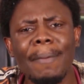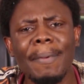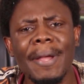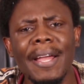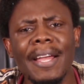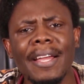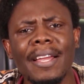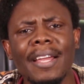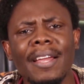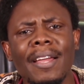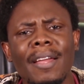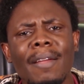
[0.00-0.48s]

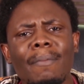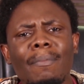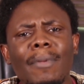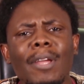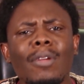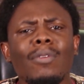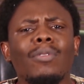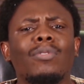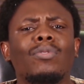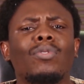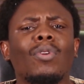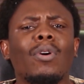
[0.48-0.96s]
Then
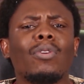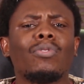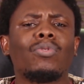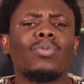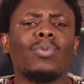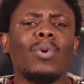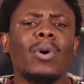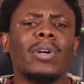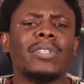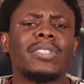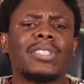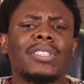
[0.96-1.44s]
you talk
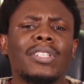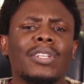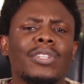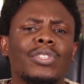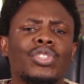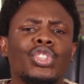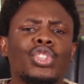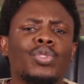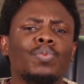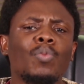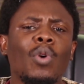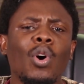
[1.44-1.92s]
to us
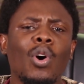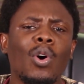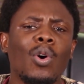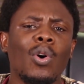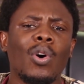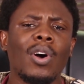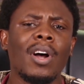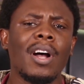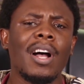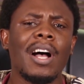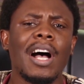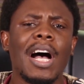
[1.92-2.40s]

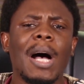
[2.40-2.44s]
small